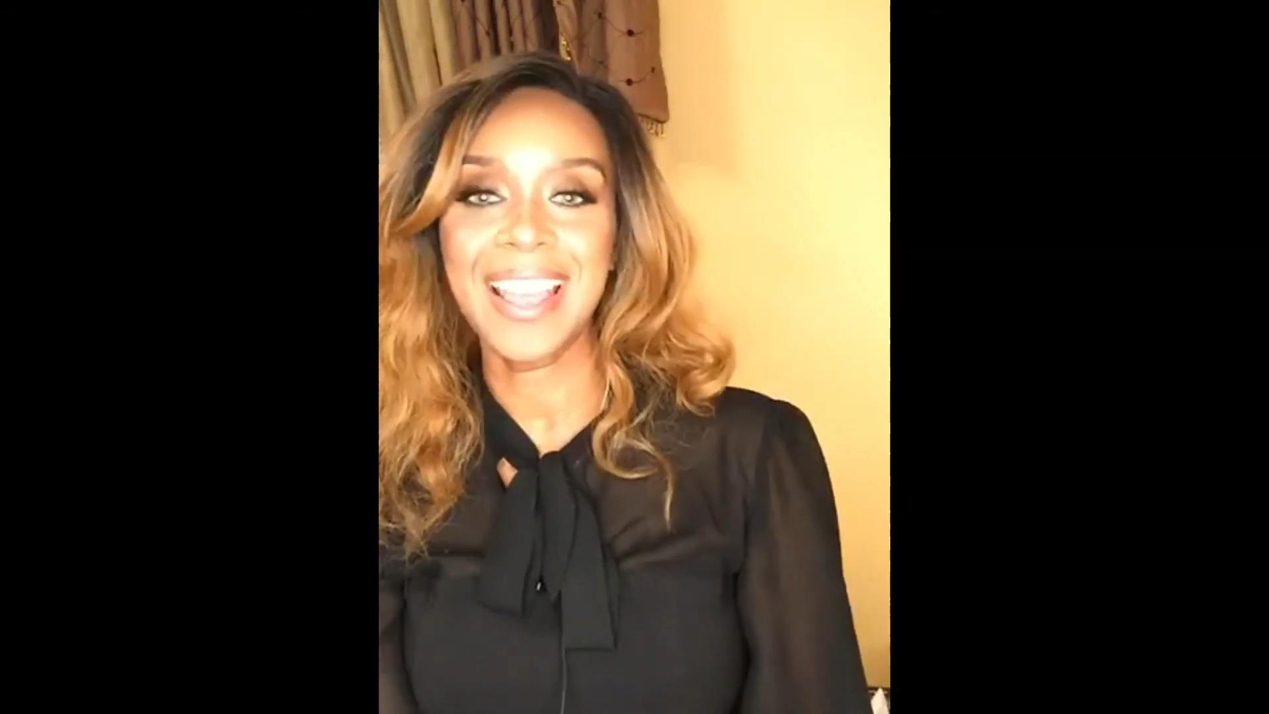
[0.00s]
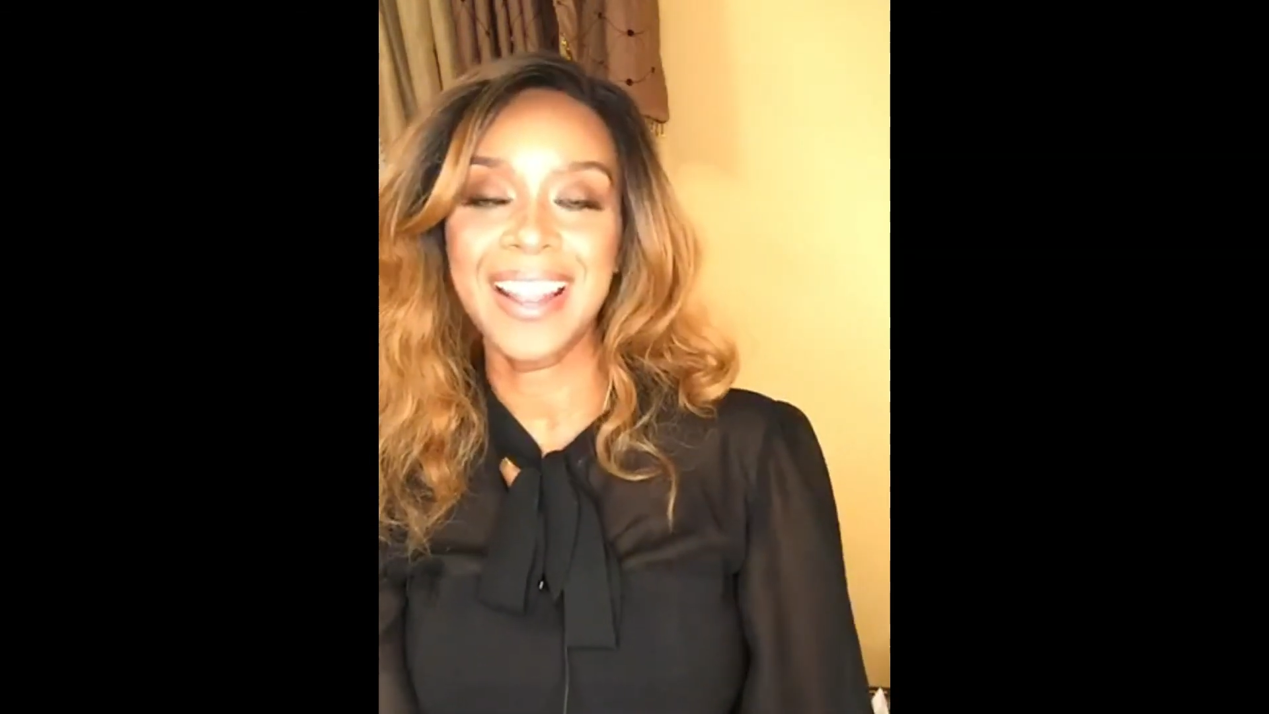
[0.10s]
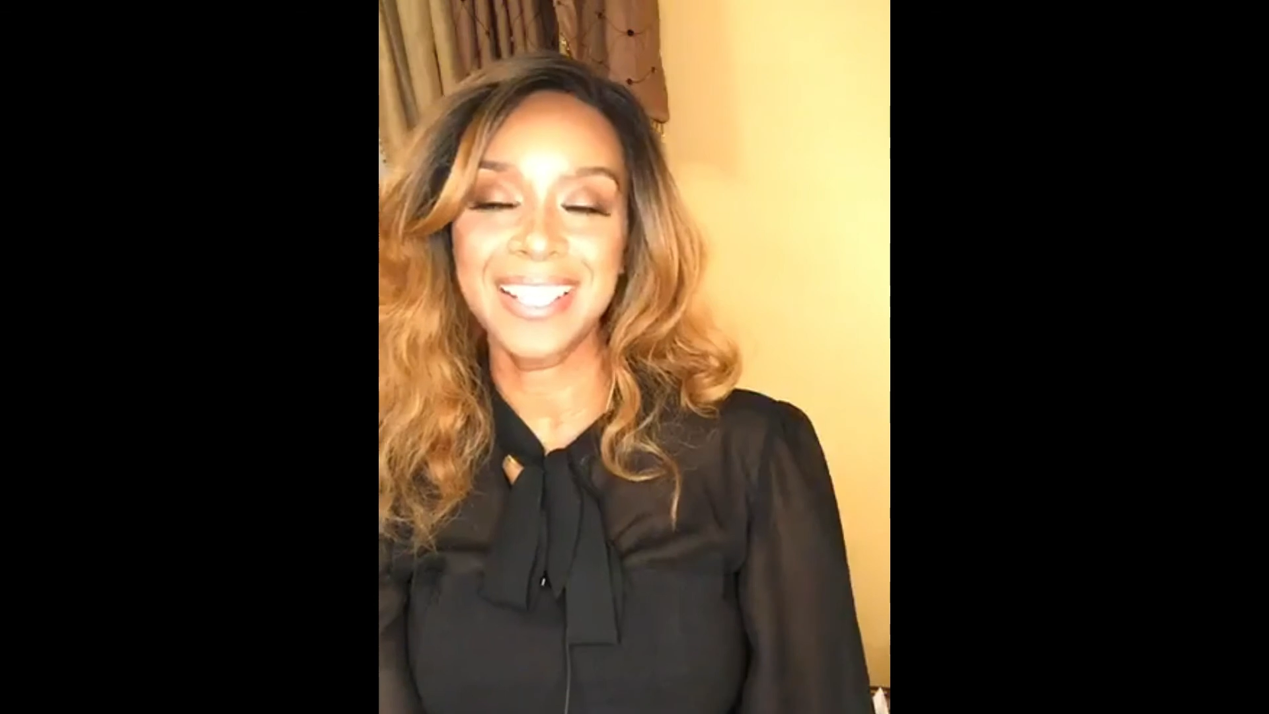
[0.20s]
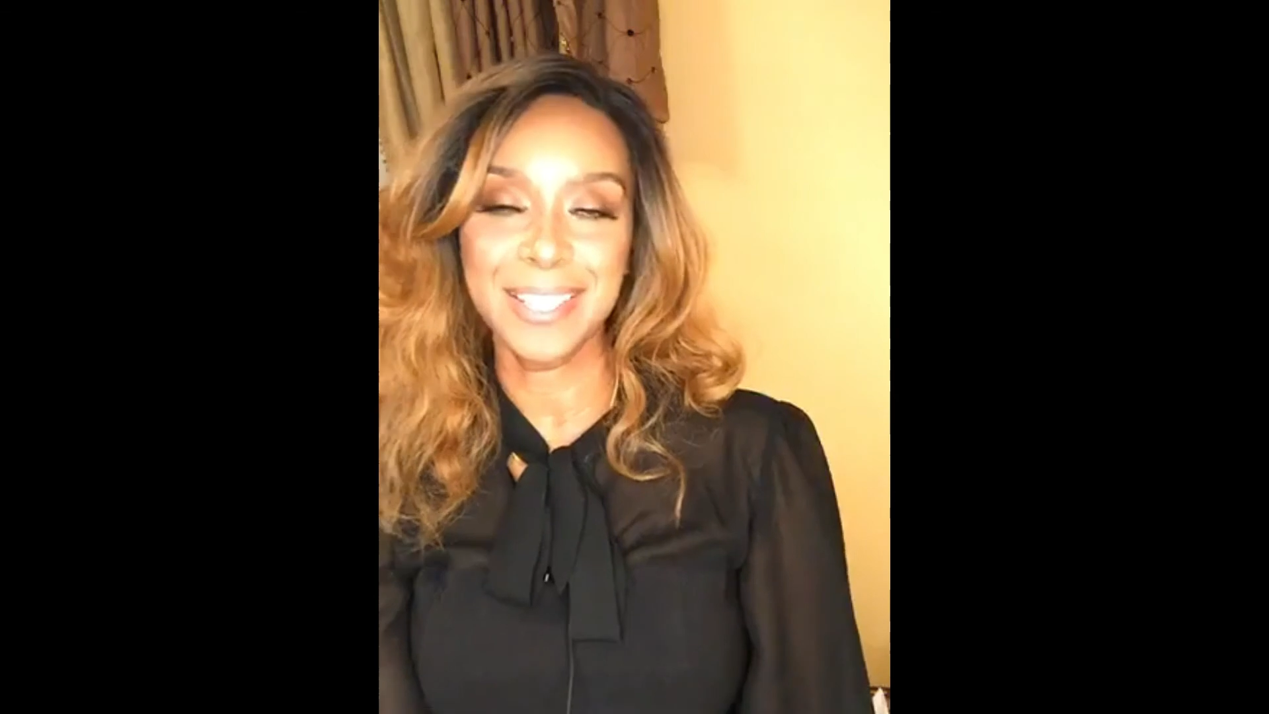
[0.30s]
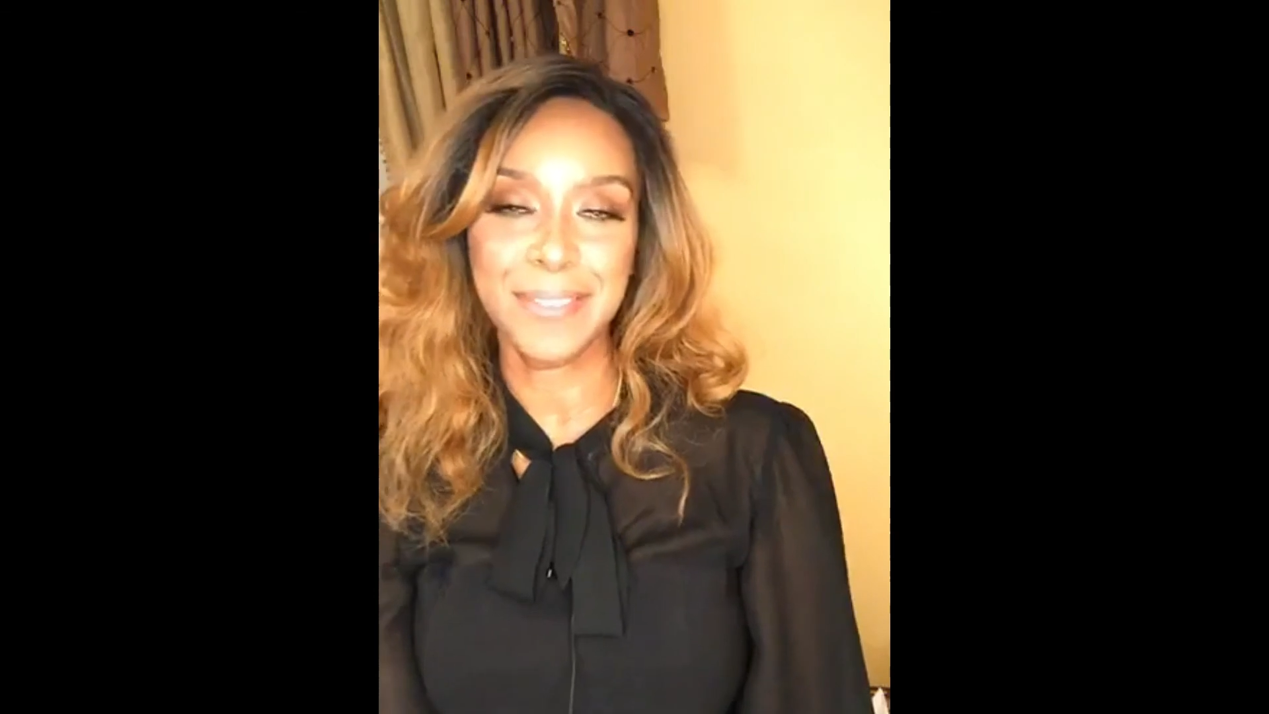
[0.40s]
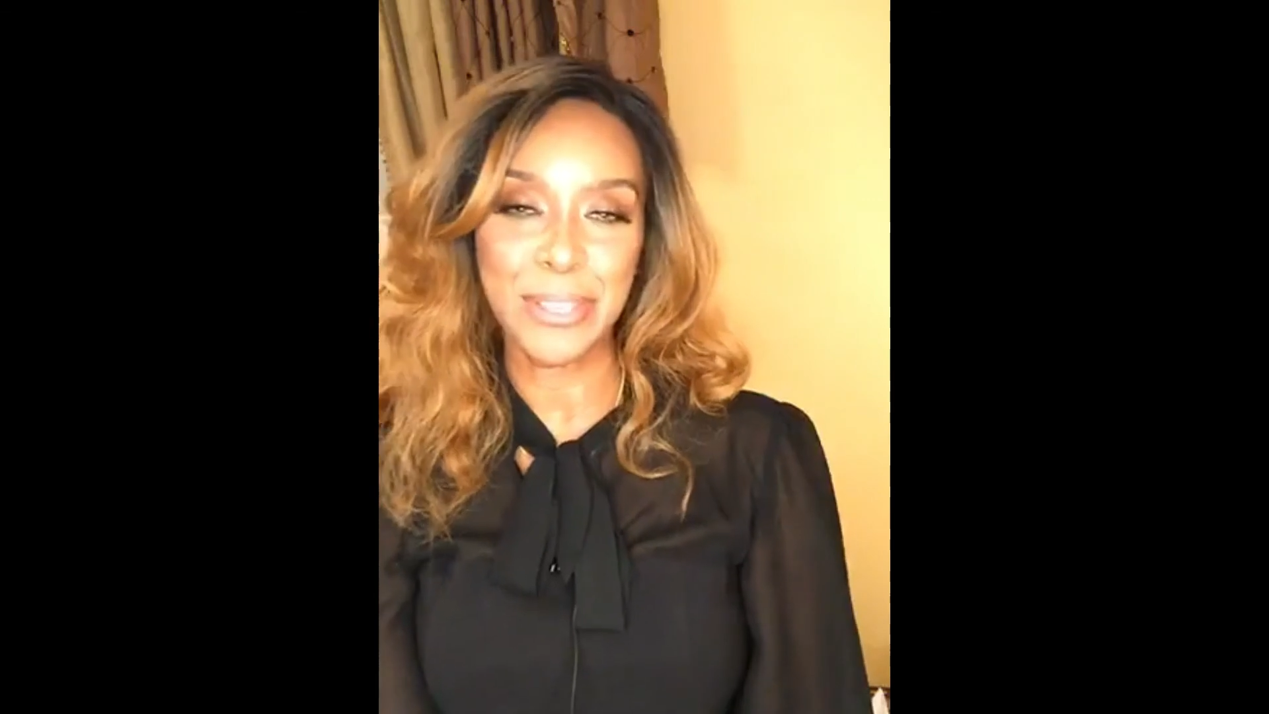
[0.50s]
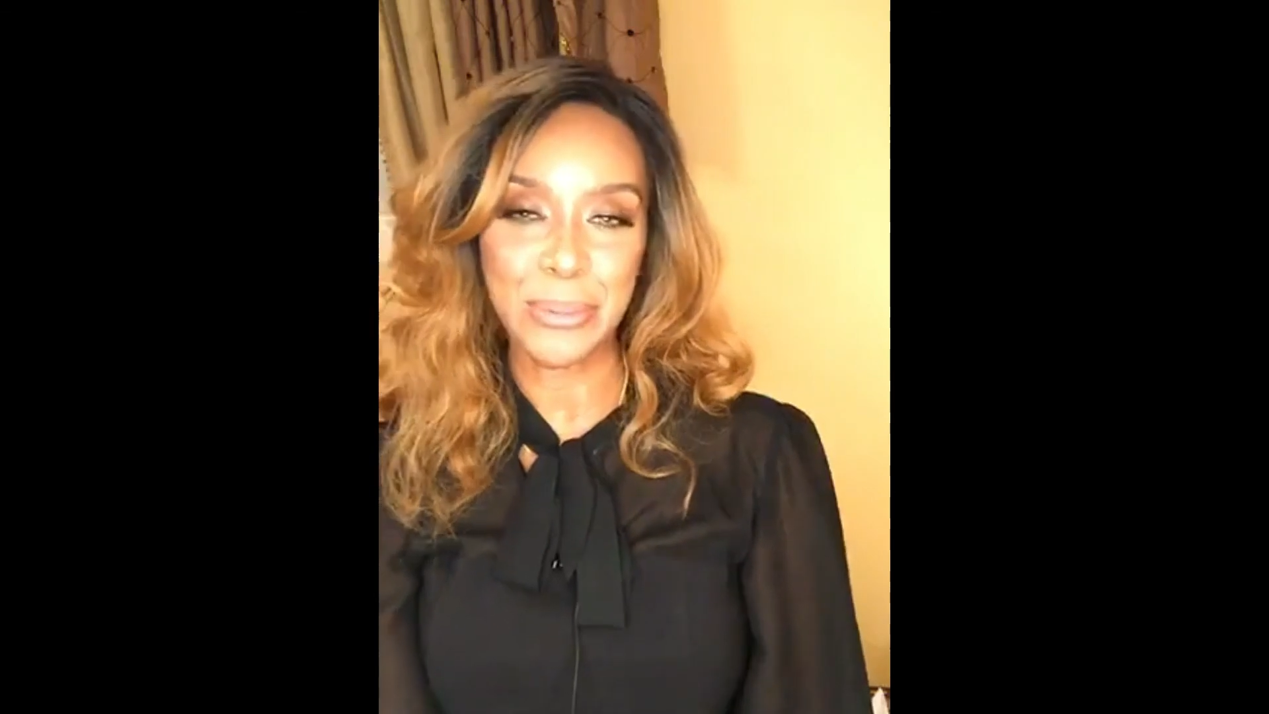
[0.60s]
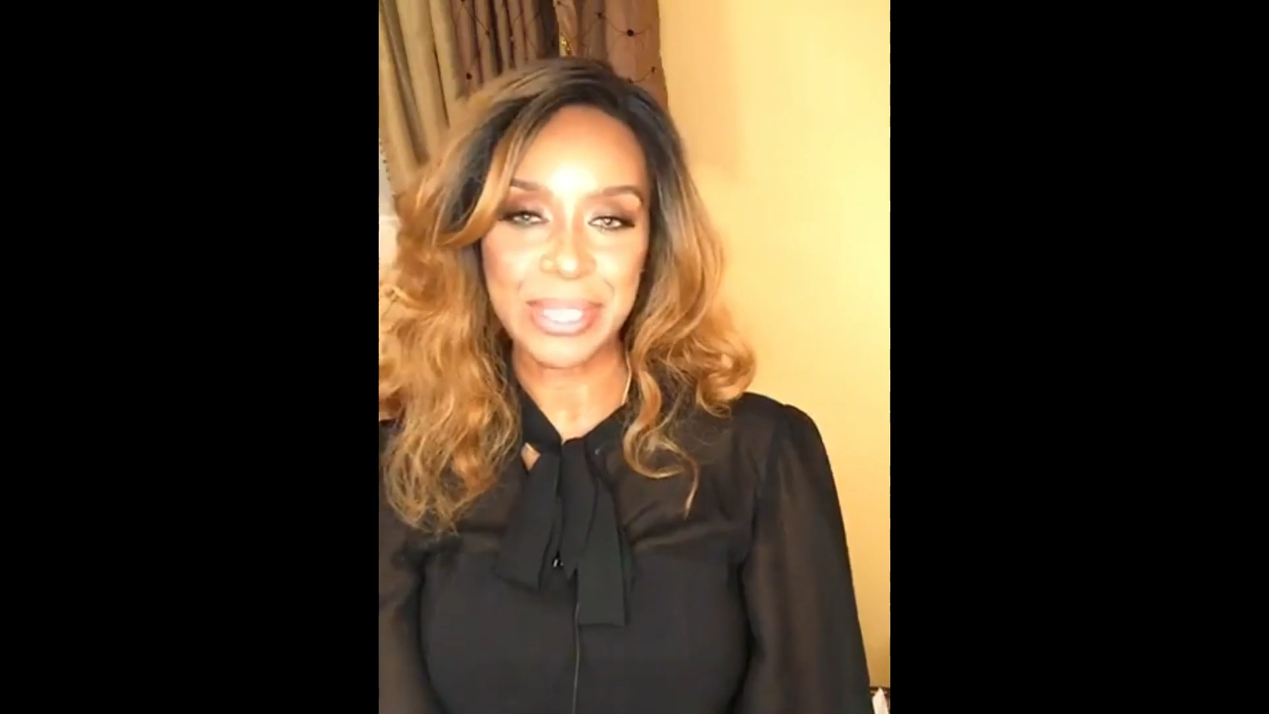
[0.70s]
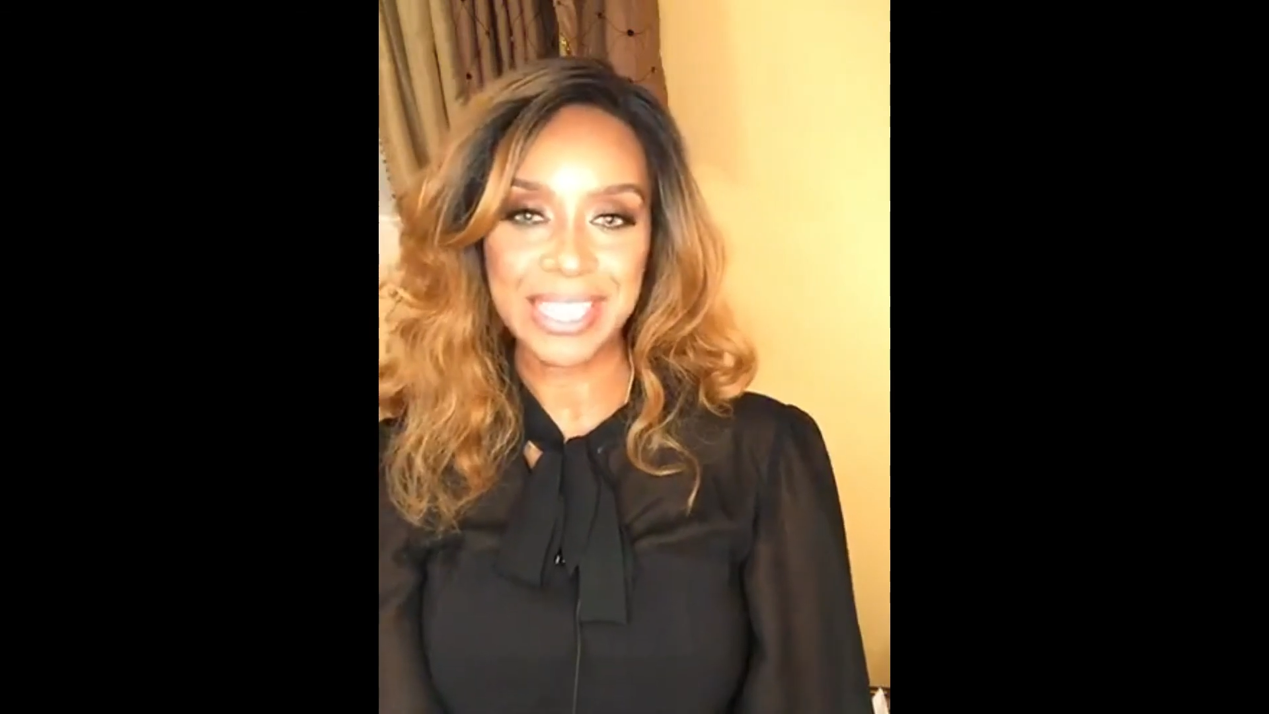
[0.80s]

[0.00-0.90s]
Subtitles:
and giving you